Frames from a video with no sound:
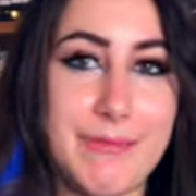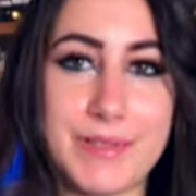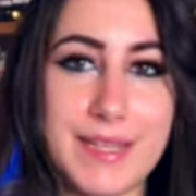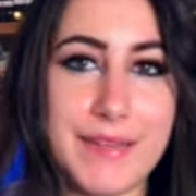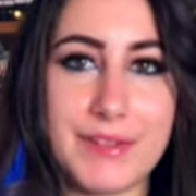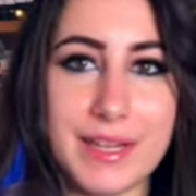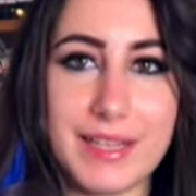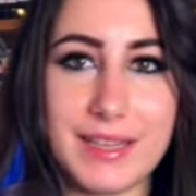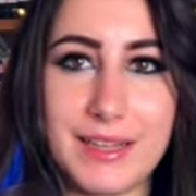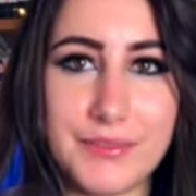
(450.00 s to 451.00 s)
wasn't even like a
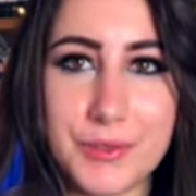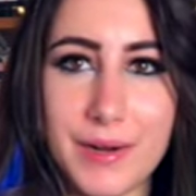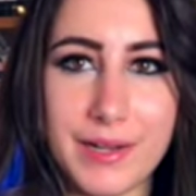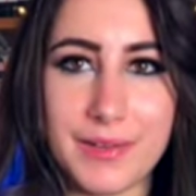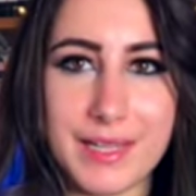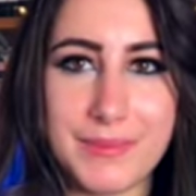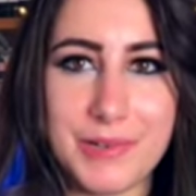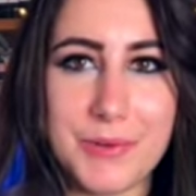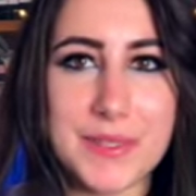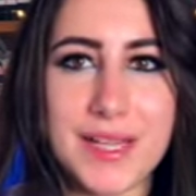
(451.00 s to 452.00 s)
love triangle anymore.
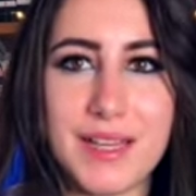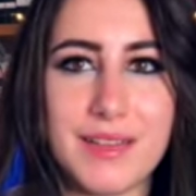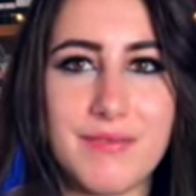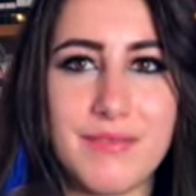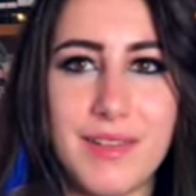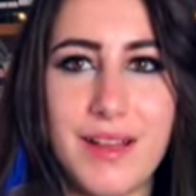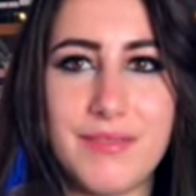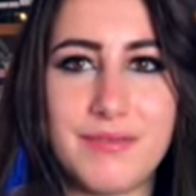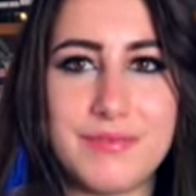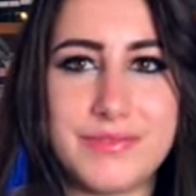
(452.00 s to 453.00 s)
It was like a
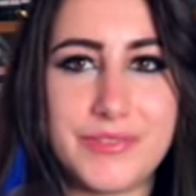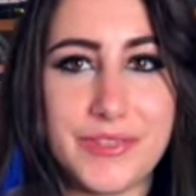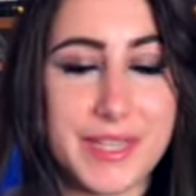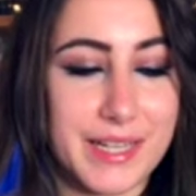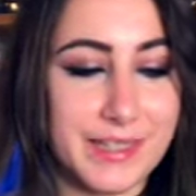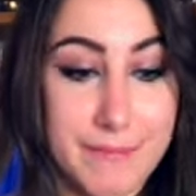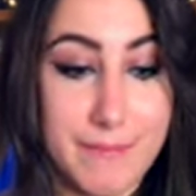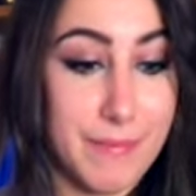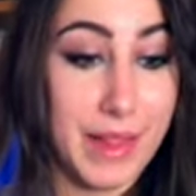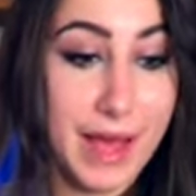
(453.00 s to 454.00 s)
love fucking
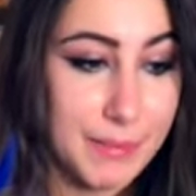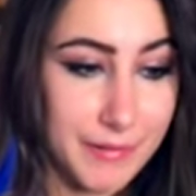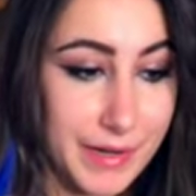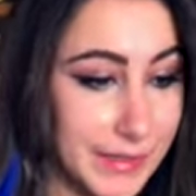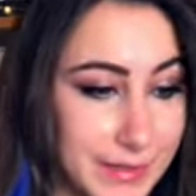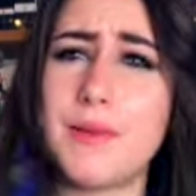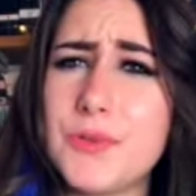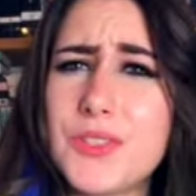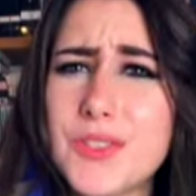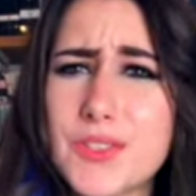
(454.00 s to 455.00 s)
labyrinth. It was
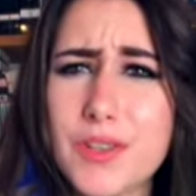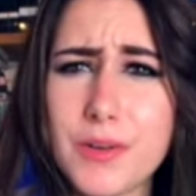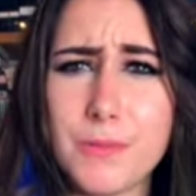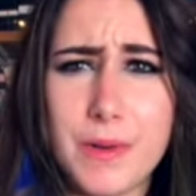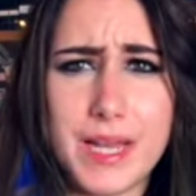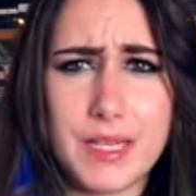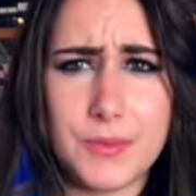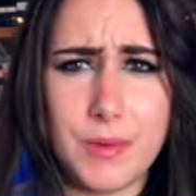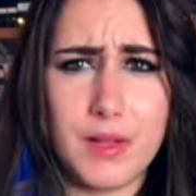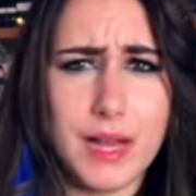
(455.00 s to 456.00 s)
just so weird as
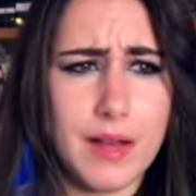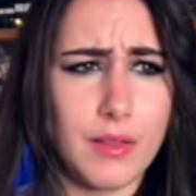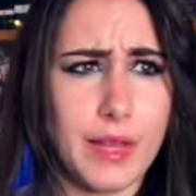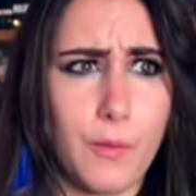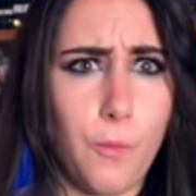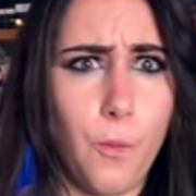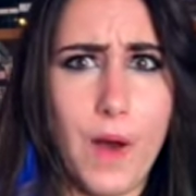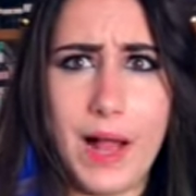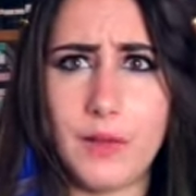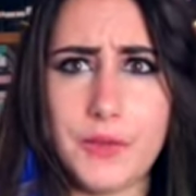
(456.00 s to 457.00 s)
well how like
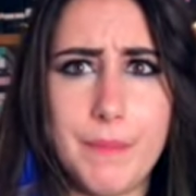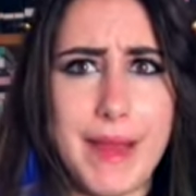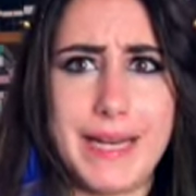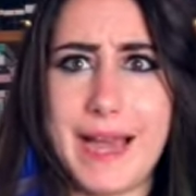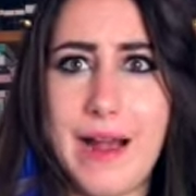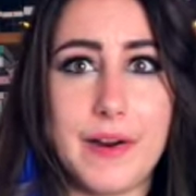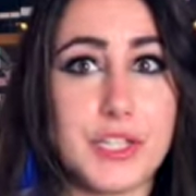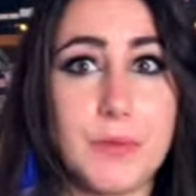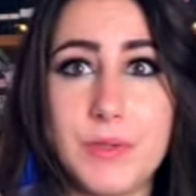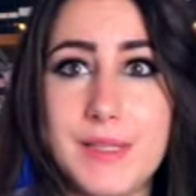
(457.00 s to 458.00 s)
well the main
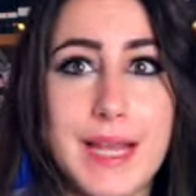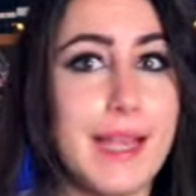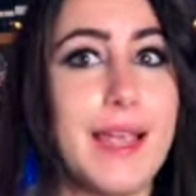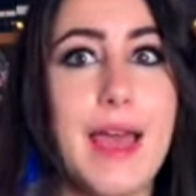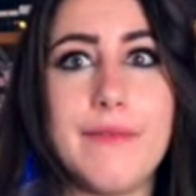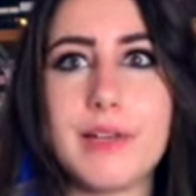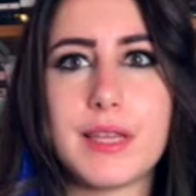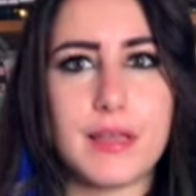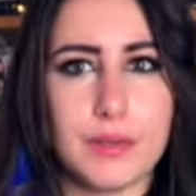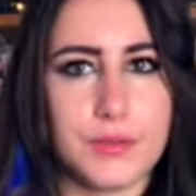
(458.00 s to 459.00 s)
character was taking
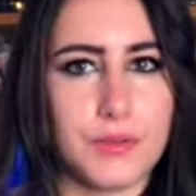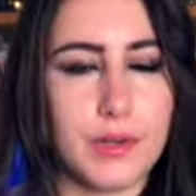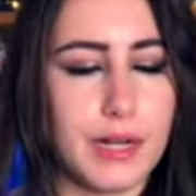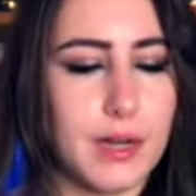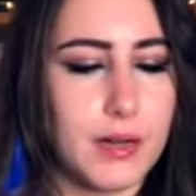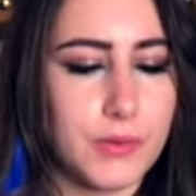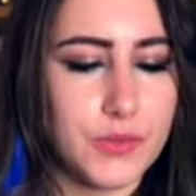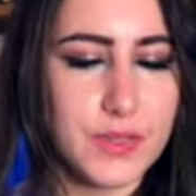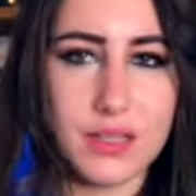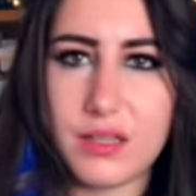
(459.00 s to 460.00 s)
everything that was thrown at her. I was
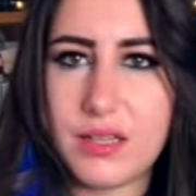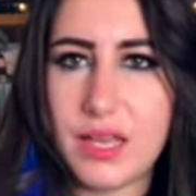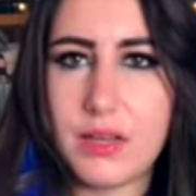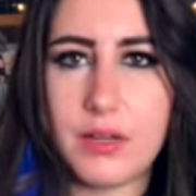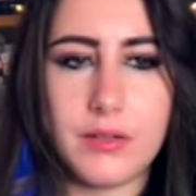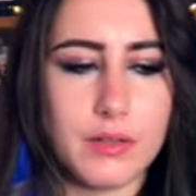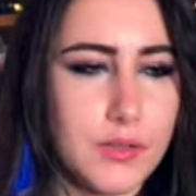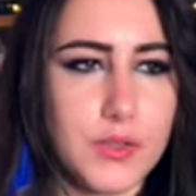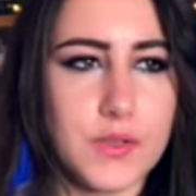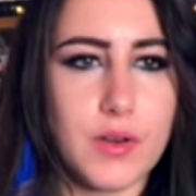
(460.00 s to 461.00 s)
just like, oh yeah, you know,
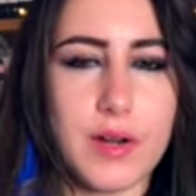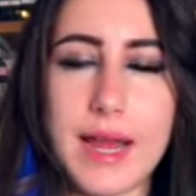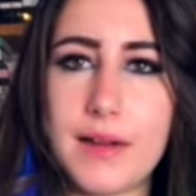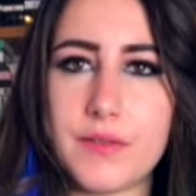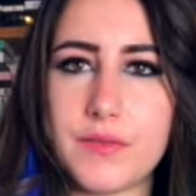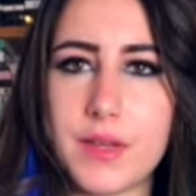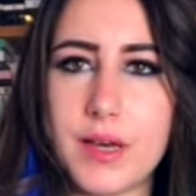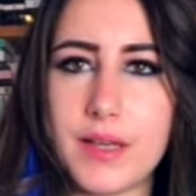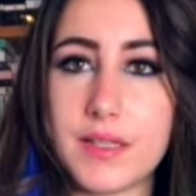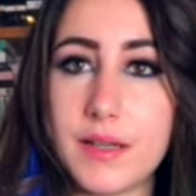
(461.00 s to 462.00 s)
just got out of
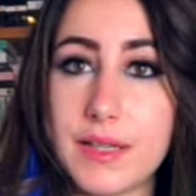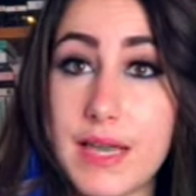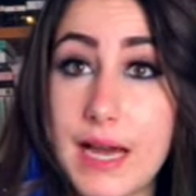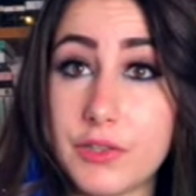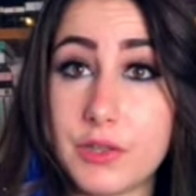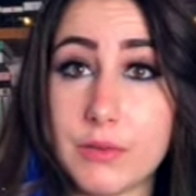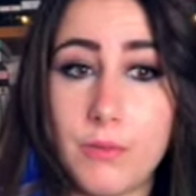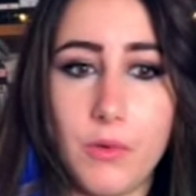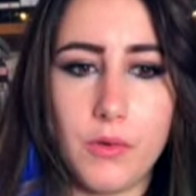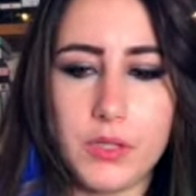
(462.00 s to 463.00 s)
the psychiatric
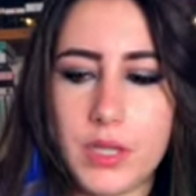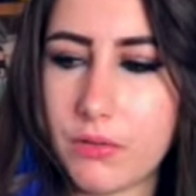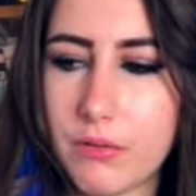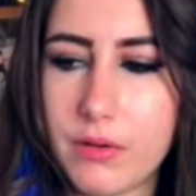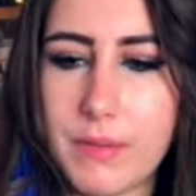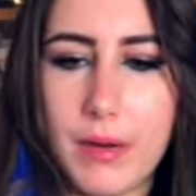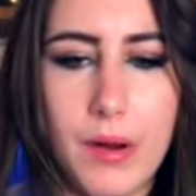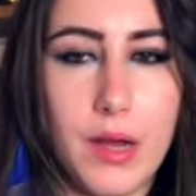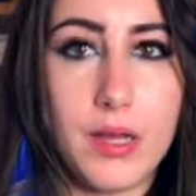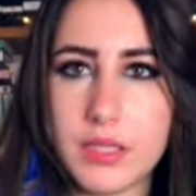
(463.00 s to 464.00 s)
ward through a
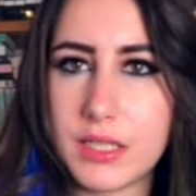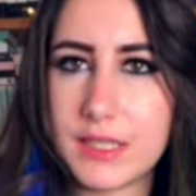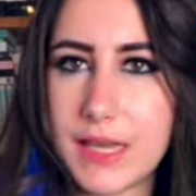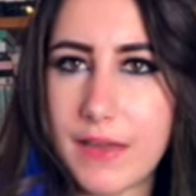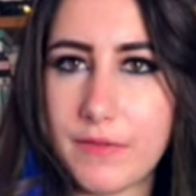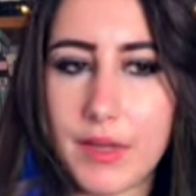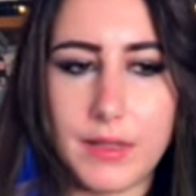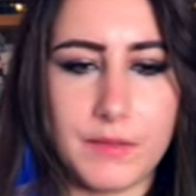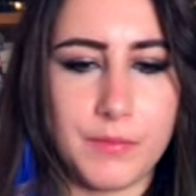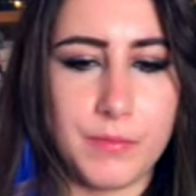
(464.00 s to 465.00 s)
mirror to save the
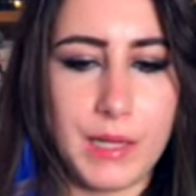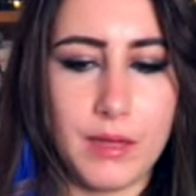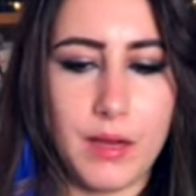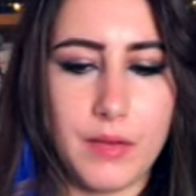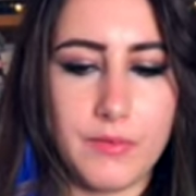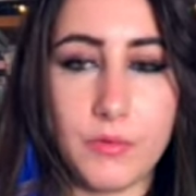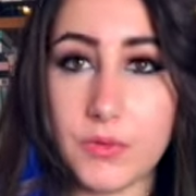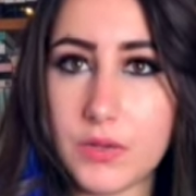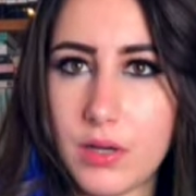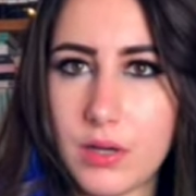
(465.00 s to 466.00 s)
love of my life.
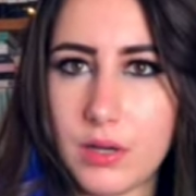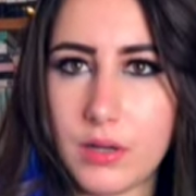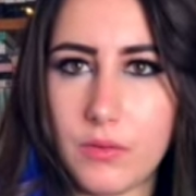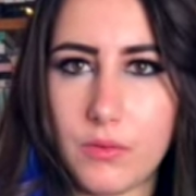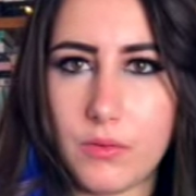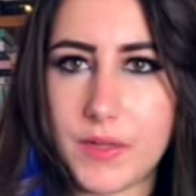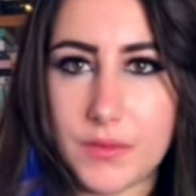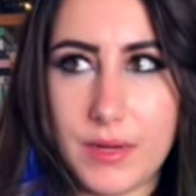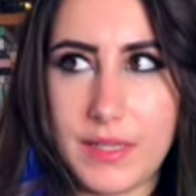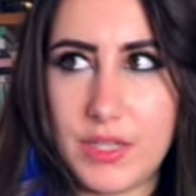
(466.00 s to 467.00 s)
Also, all this
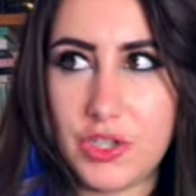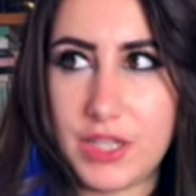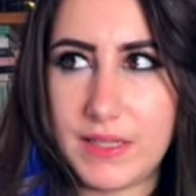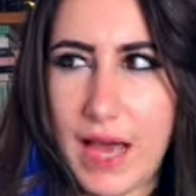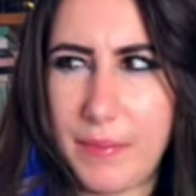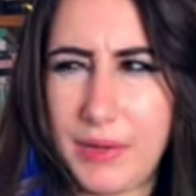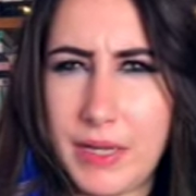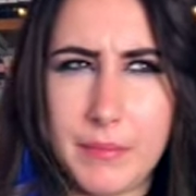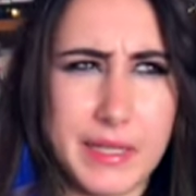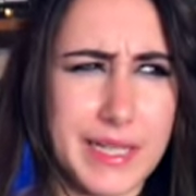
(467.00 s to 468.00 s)
crazy shit is
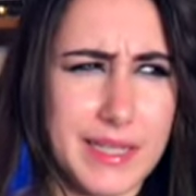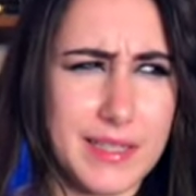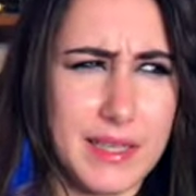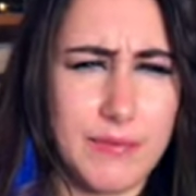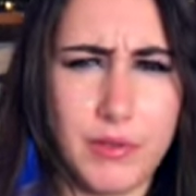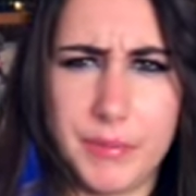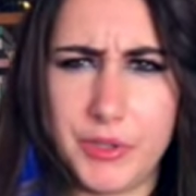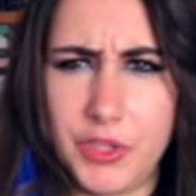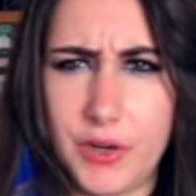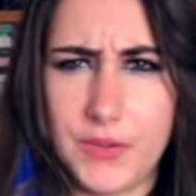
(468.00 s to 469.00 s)
happening. My dad is evil, I'm the
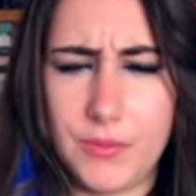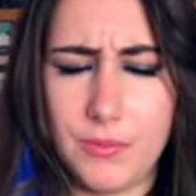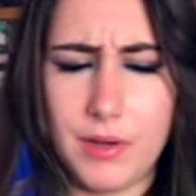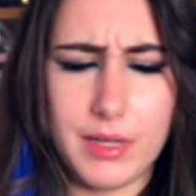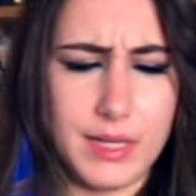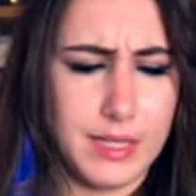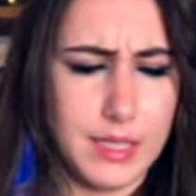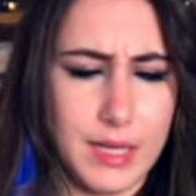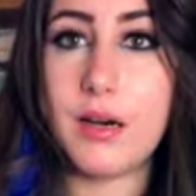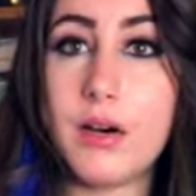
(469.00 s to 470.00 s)
chosen one, and
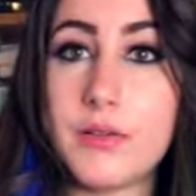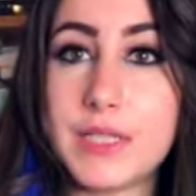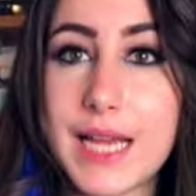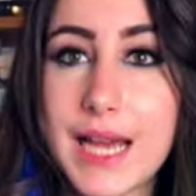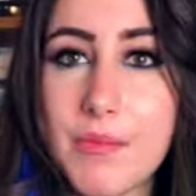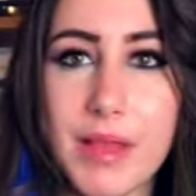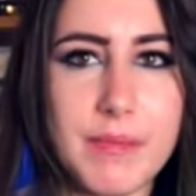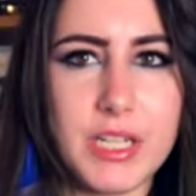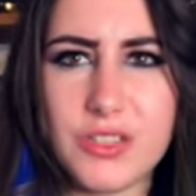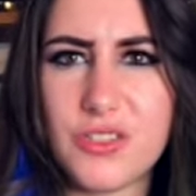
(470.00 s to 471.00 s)
oh damn, let
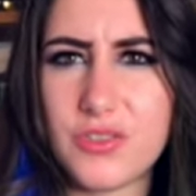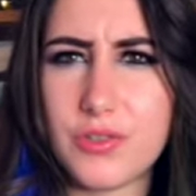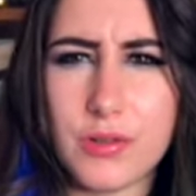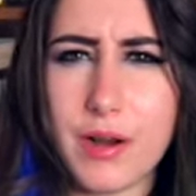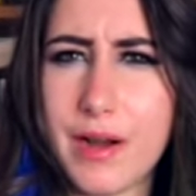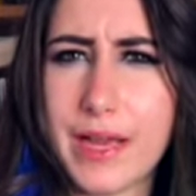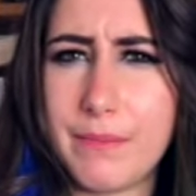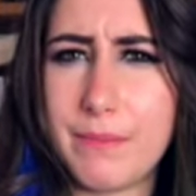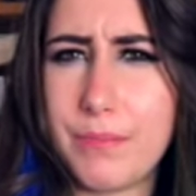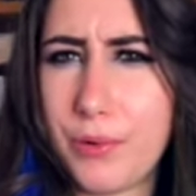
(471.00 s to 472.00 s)
me just try
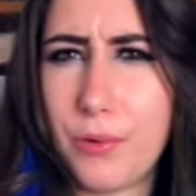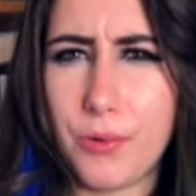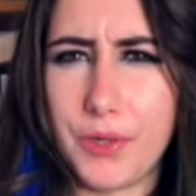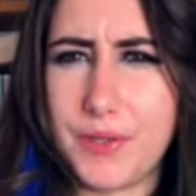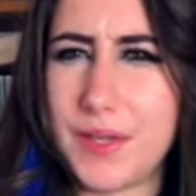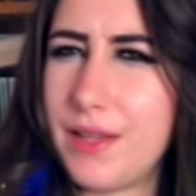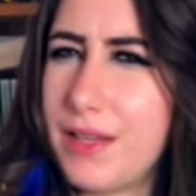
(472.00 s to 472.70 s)
and pull those other